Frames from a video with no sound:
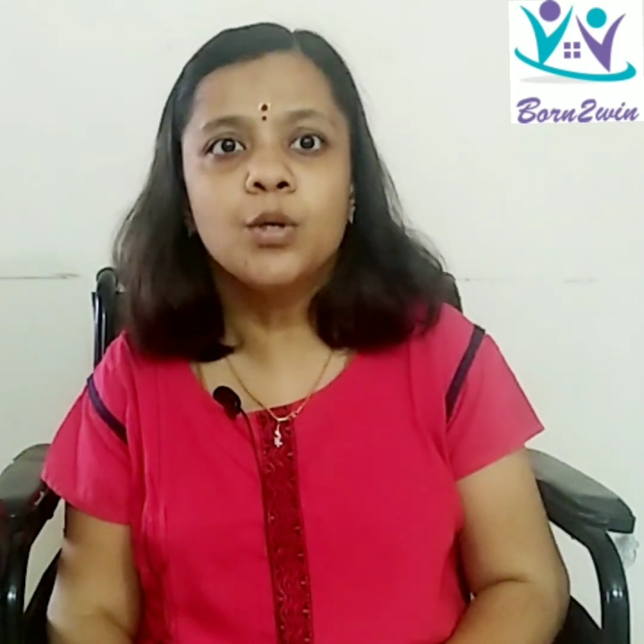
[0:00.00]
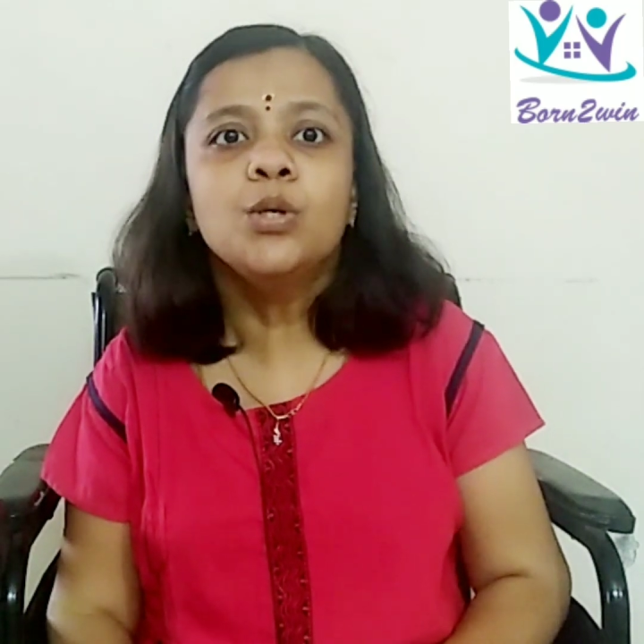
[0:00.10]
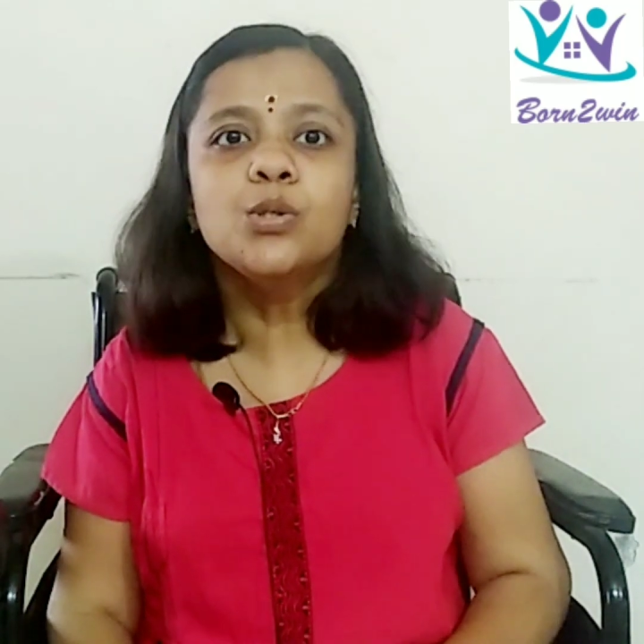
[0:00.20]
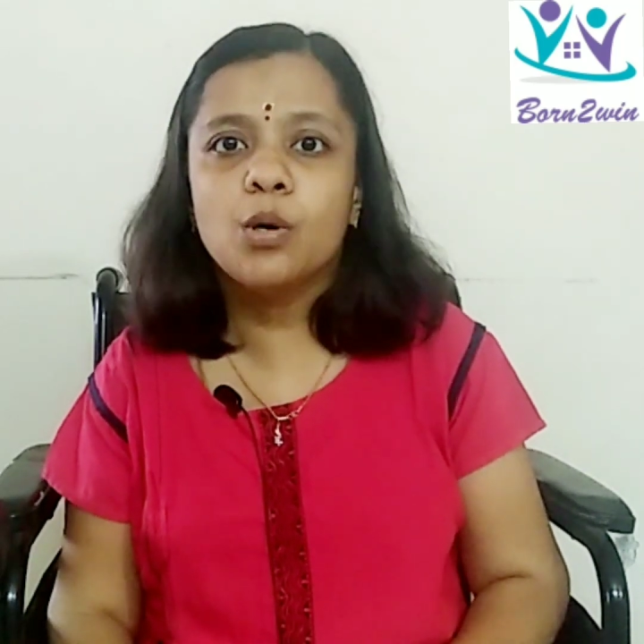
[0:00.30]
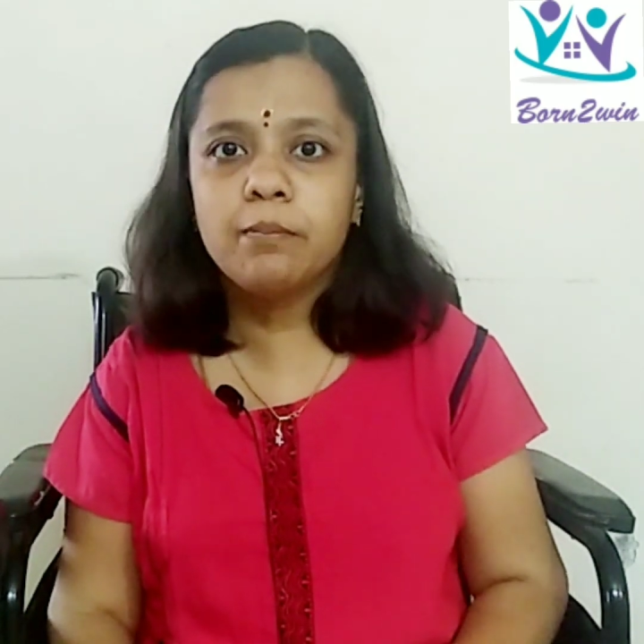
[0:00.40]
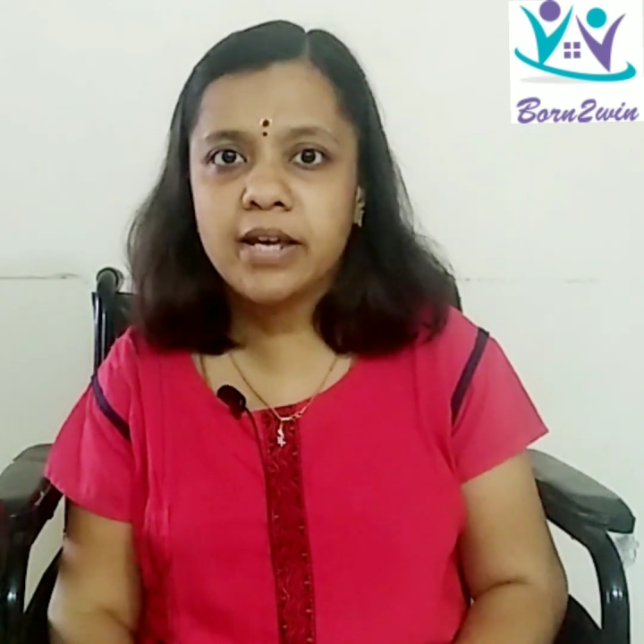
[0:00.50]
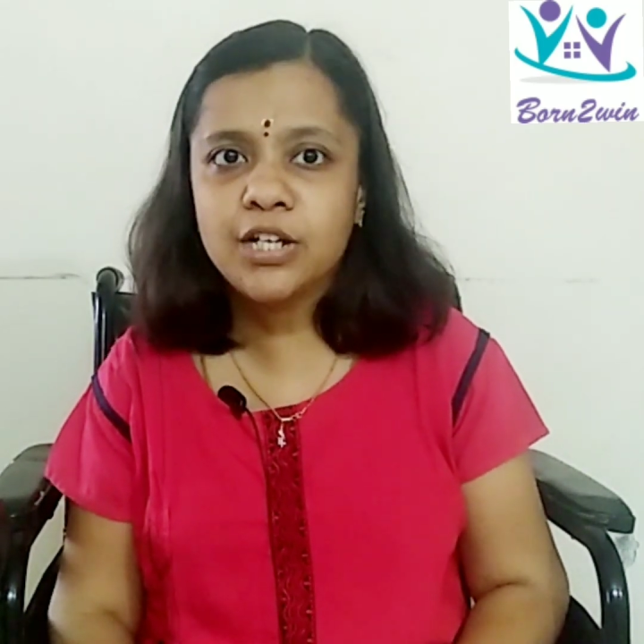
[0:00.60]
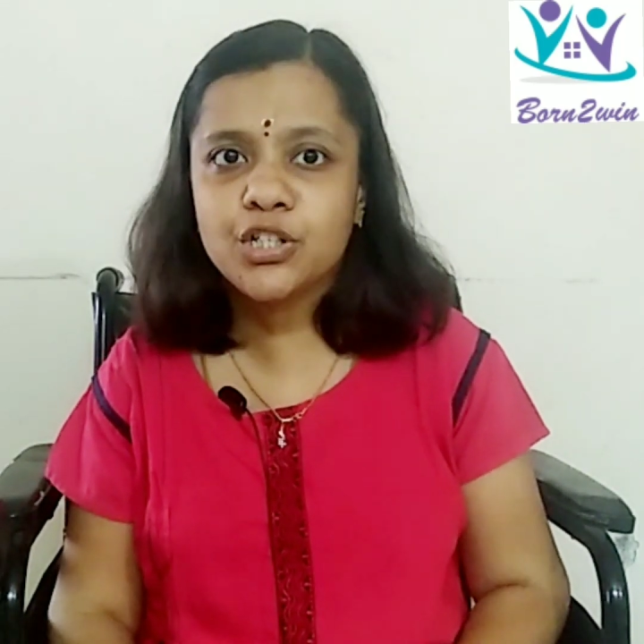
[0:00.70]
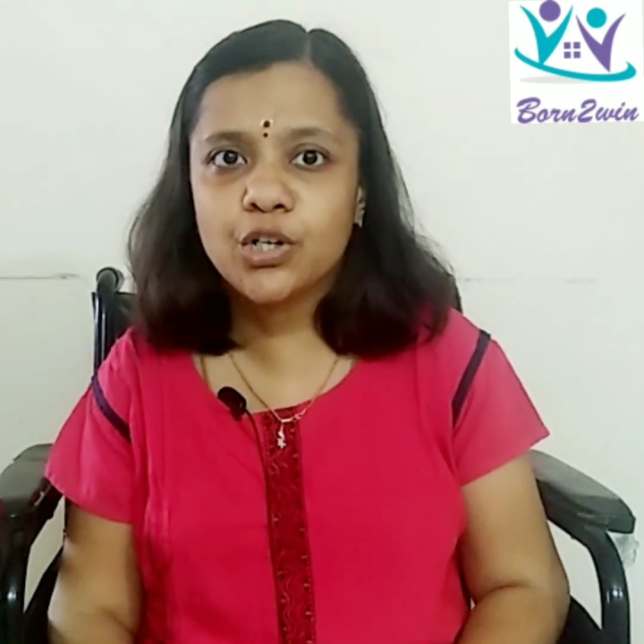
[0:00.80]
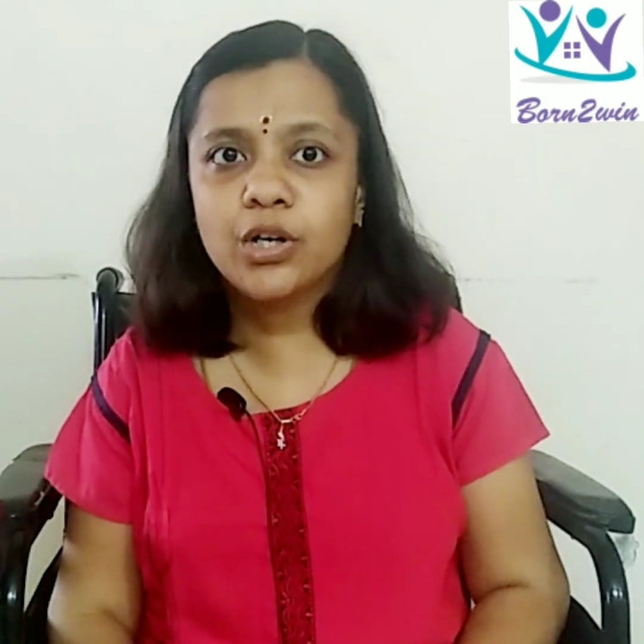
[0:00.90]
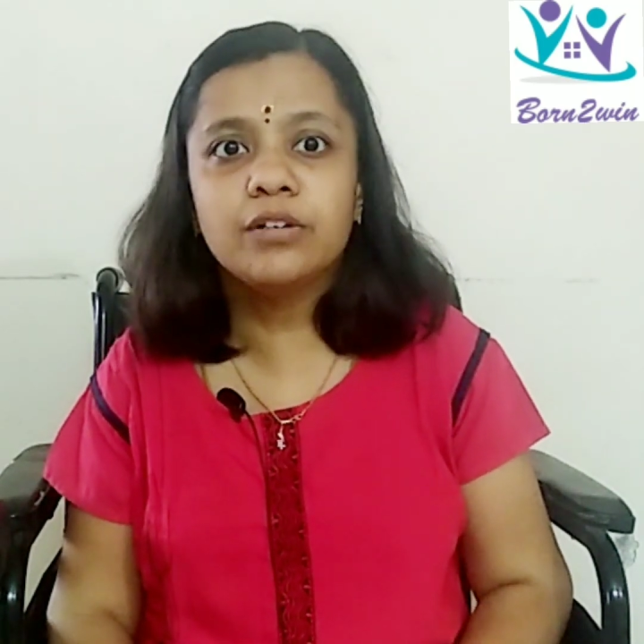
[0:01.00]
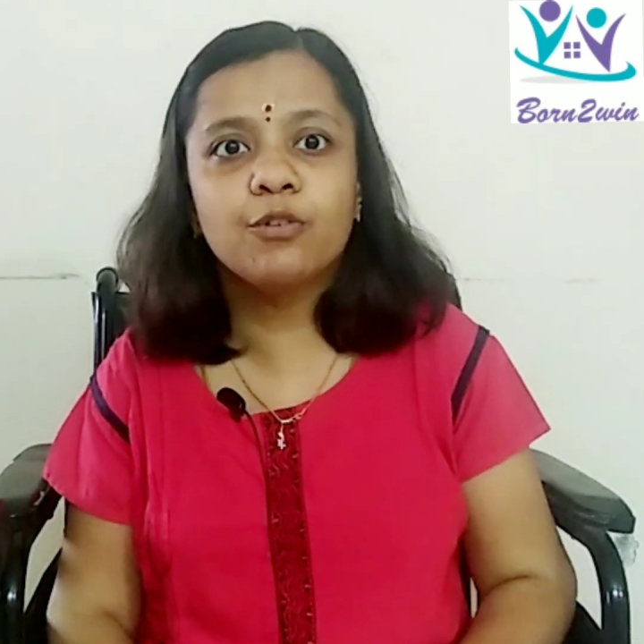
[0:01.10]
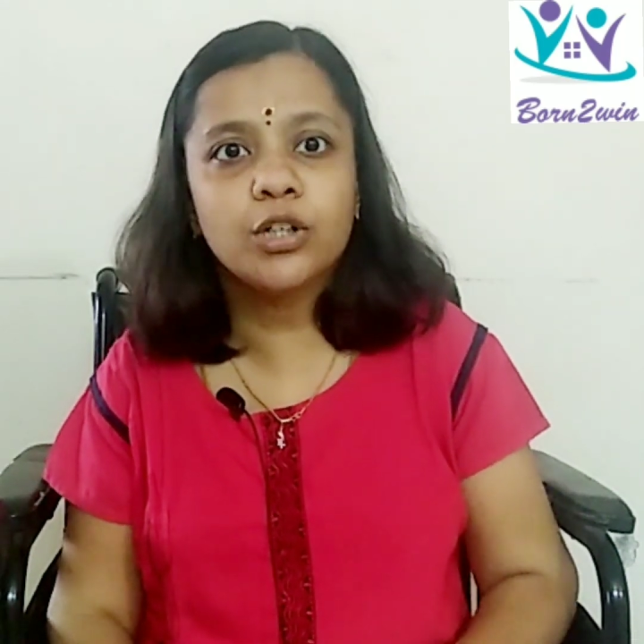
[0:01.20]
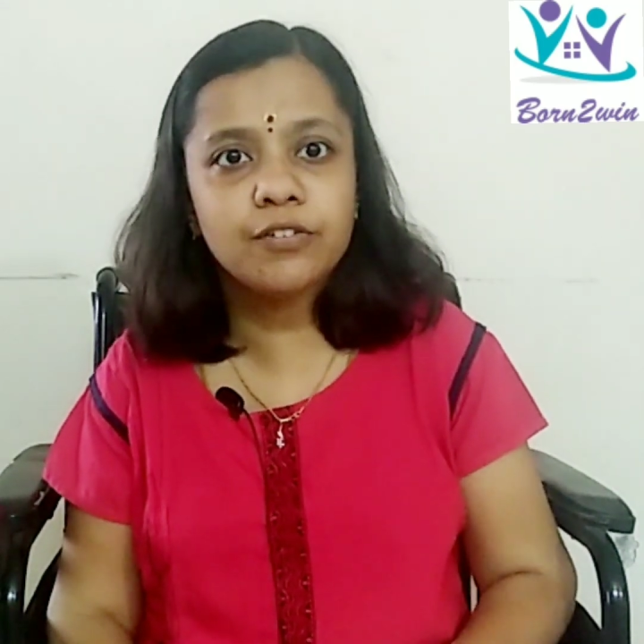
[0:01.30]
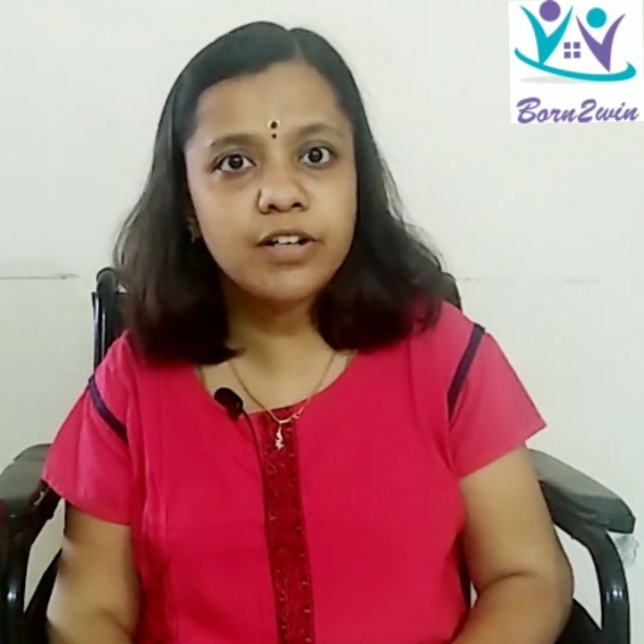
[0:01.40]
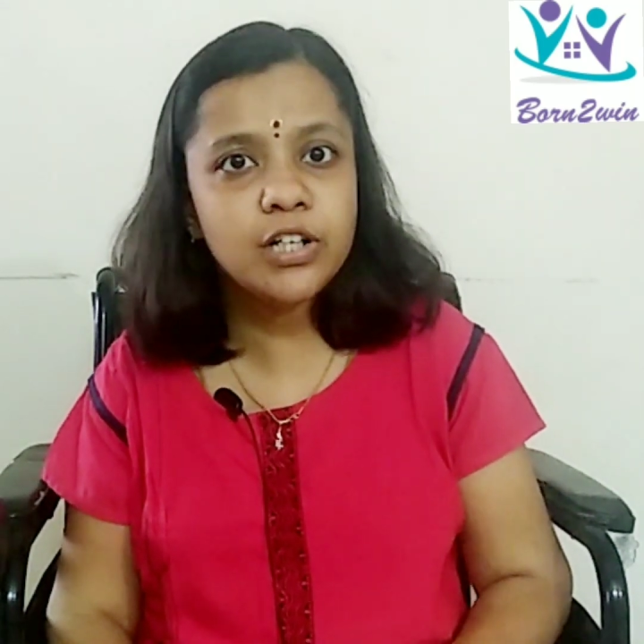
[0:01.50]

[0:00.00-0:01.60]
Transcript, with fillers: So make sure whatever